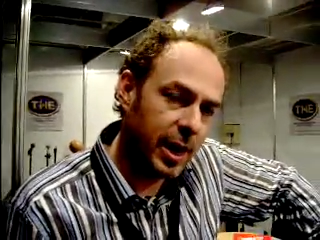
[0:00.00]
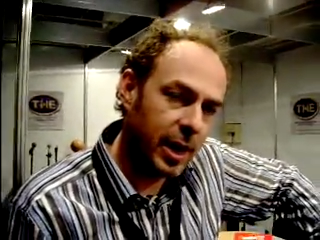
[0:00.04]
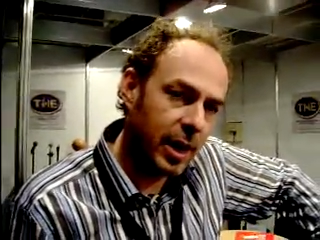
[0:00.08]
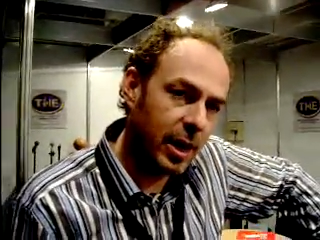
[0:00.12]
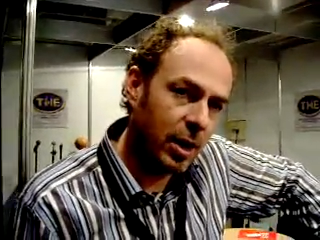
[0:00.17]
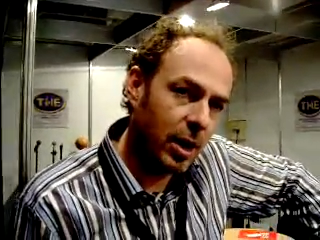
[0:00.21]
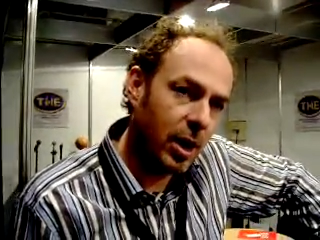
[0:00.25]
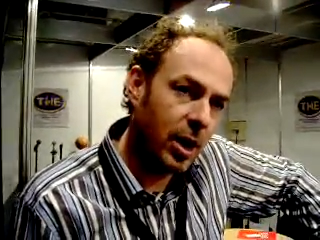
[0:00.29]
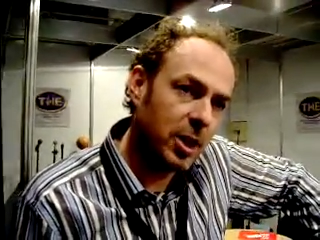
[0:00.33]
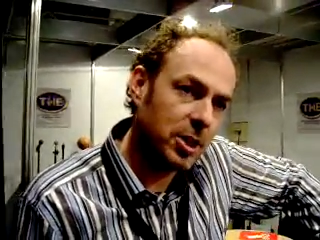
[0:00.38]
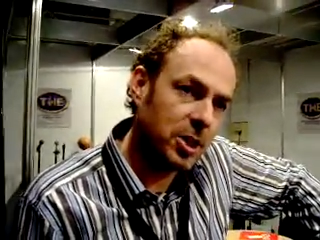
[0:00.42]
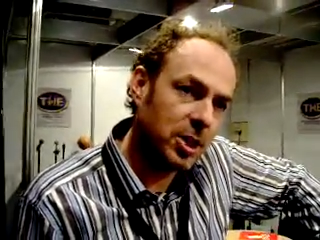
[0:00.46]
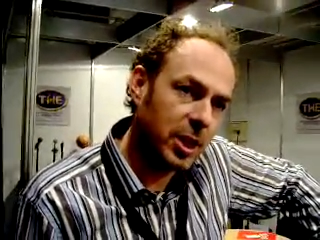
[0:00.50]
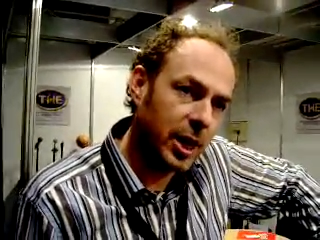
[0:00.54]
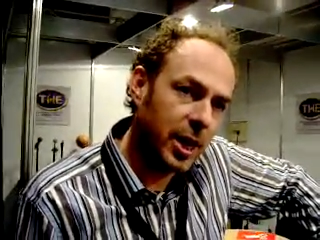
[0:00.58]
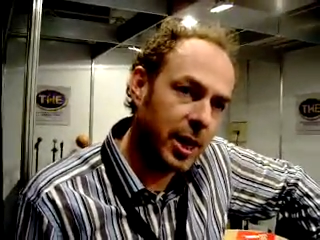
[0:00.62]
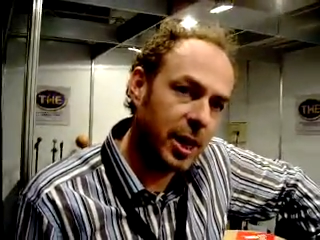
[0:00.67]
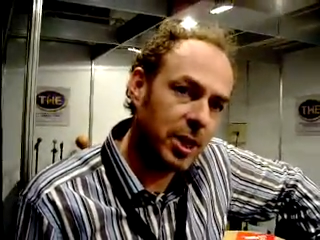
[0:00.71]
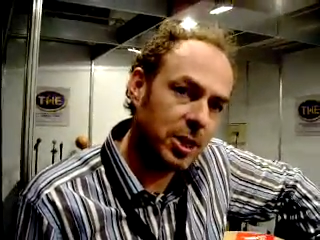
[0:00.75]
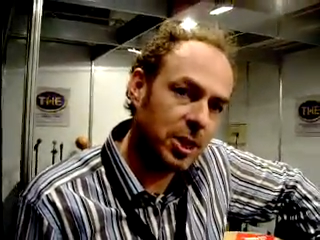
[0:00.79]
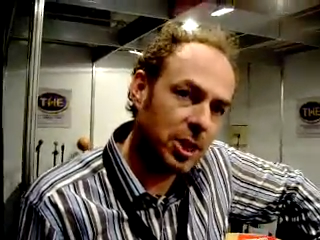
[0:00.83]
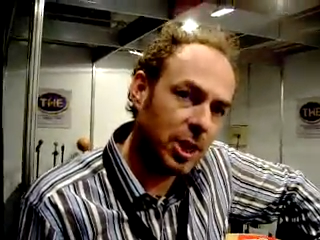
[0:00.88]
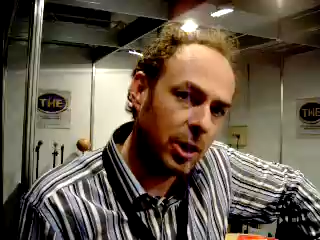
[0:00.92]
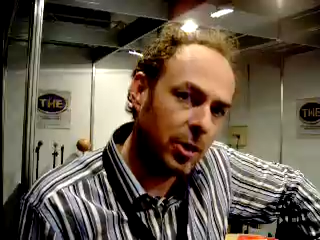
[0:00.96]
last
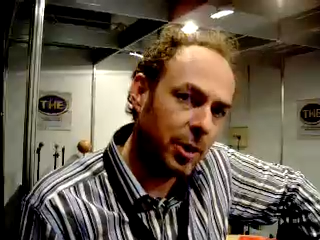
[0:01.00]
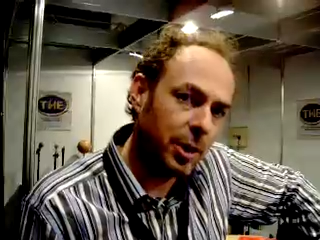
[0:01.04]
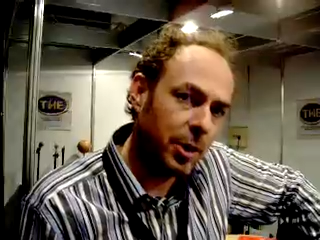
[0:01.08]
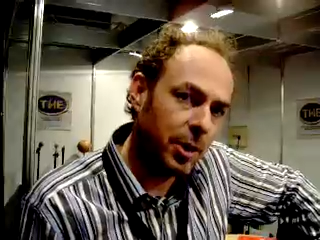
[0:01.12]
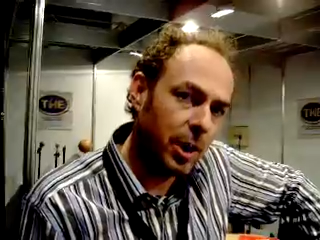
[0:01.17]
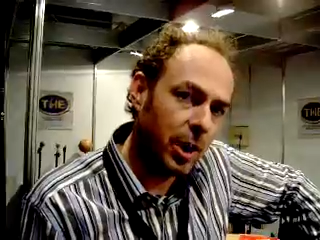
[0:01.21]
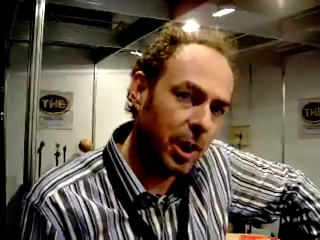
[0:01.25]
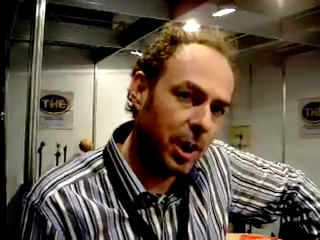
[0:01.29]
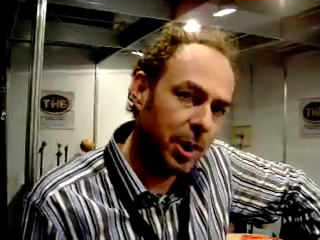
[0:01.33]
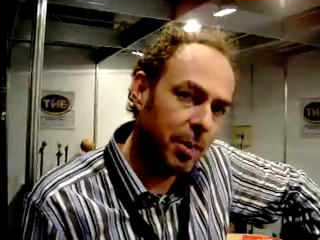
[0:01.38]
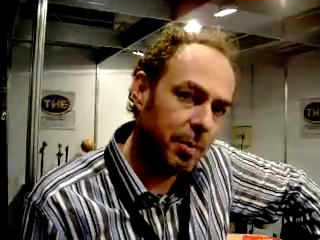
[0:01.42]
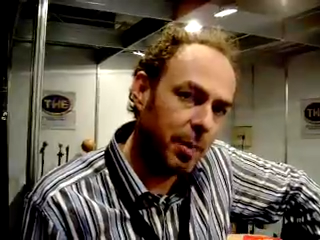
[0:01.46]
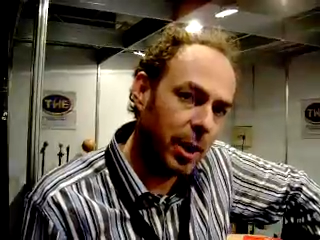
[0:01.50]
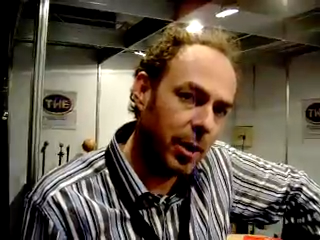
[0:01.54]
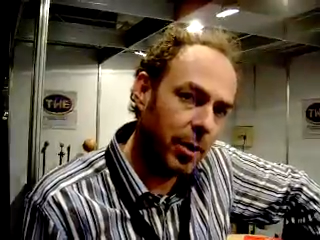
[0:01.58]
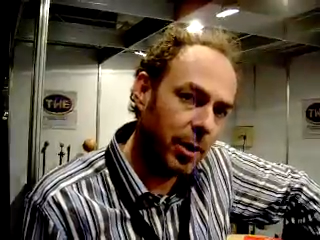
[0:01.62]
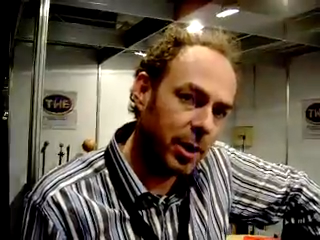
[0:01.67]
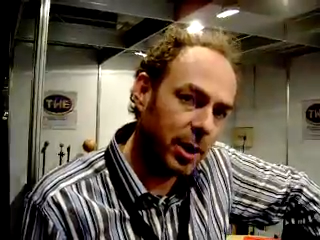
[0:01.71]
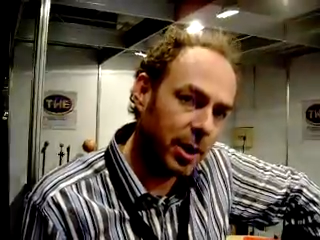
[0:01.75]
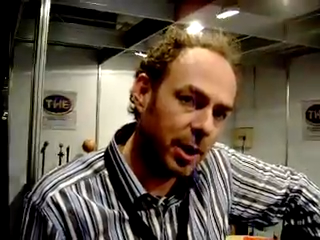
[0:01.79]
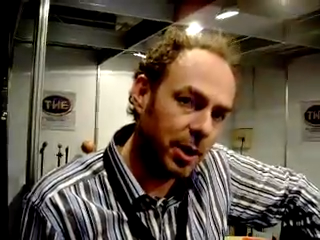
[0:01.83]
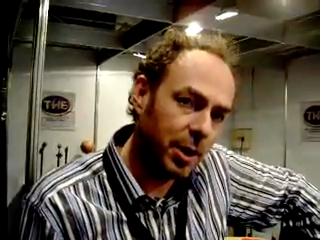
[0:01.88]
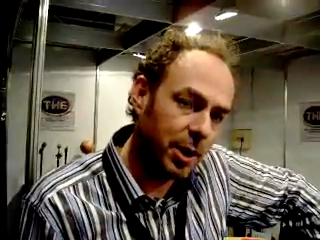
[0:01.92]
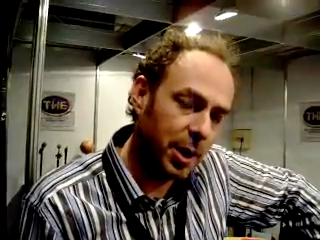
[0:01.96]
AS show in
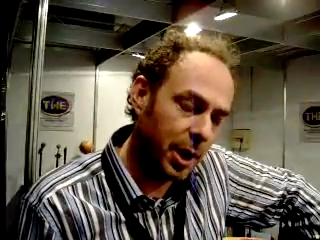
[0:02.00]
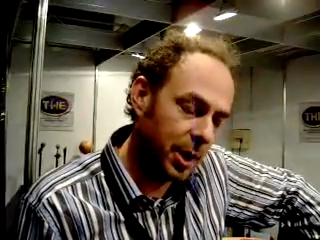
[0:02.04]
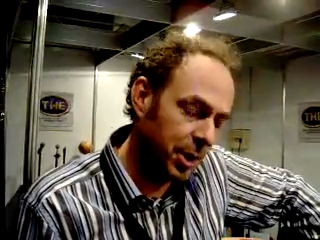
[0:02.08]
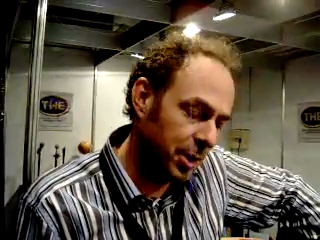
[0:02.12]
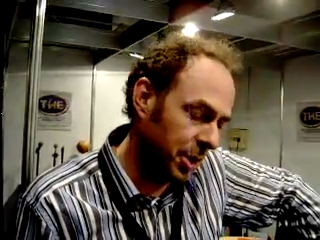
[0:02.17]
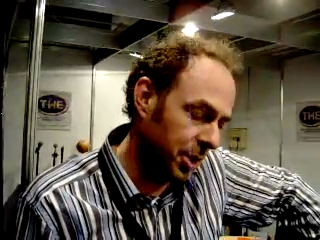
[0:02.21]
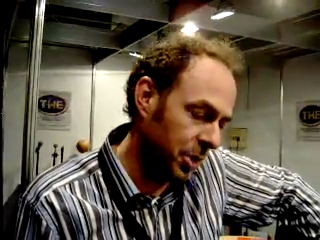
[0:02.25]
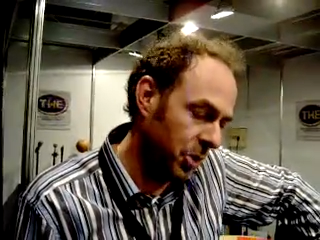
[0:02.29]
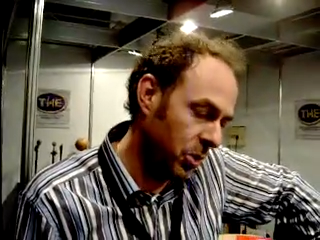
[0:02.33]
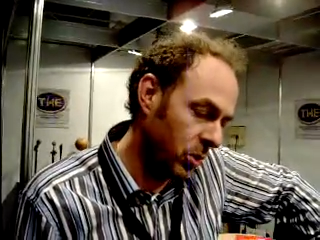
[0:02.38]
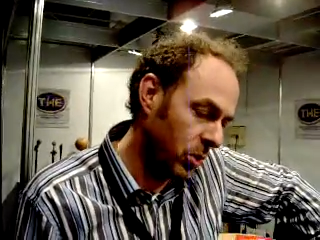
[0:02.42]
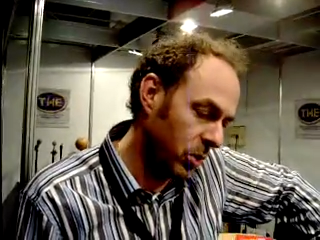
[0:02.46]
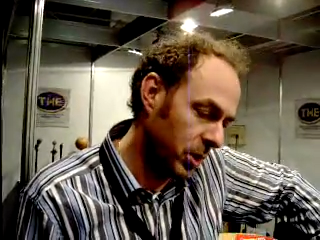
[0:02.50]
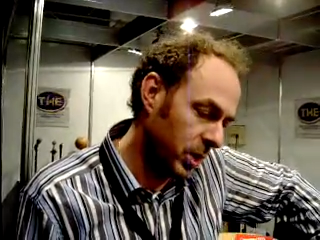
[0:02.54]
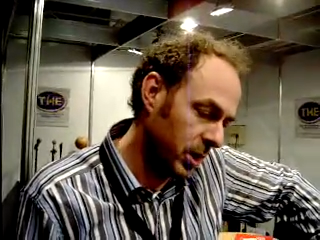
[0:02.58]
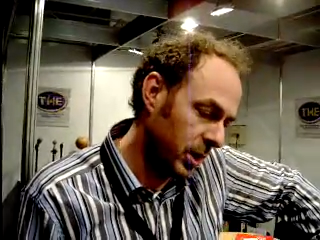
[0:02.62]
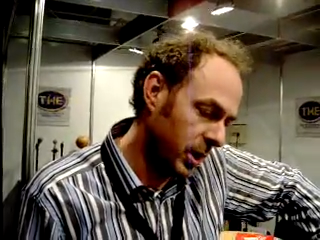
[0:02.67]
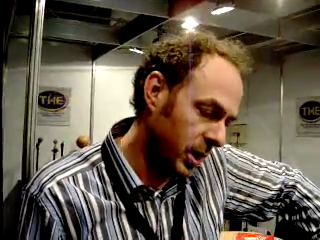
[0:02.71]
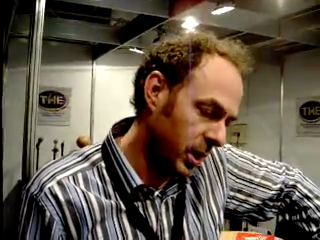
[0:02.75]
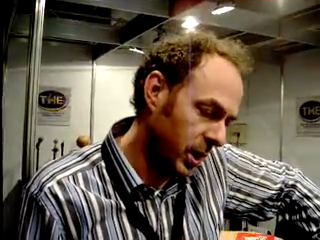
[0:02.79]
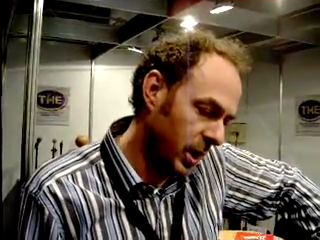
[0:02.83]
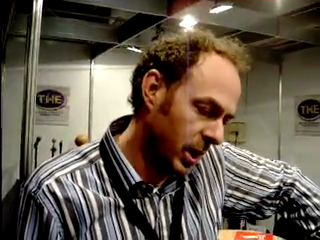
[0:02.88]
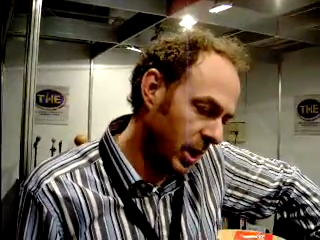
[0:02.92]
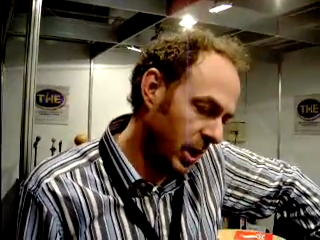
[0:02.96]
America, in New
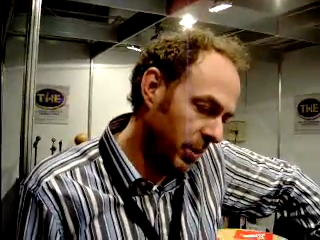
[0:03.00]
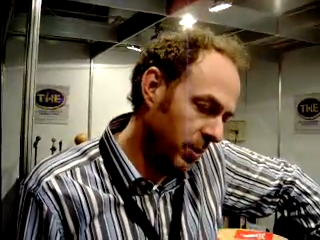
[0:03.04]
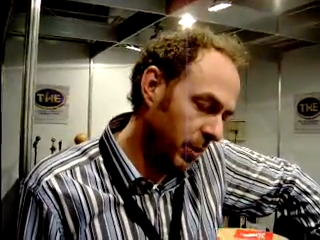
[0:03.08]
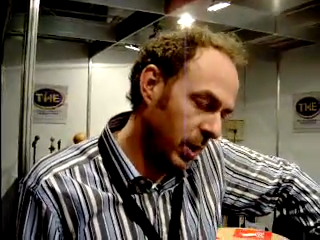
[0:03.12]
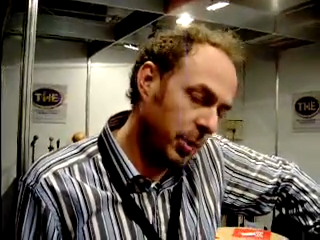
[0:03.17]
York,